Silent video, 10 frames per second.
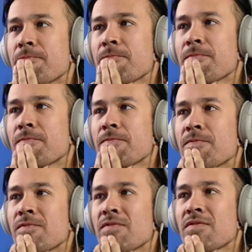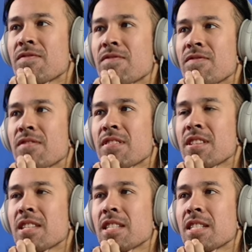
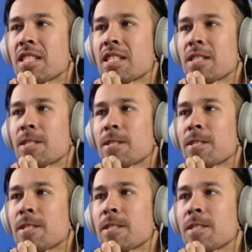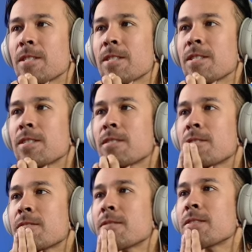
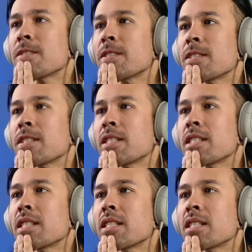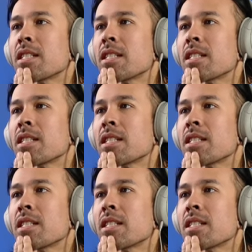The person shown says nothing.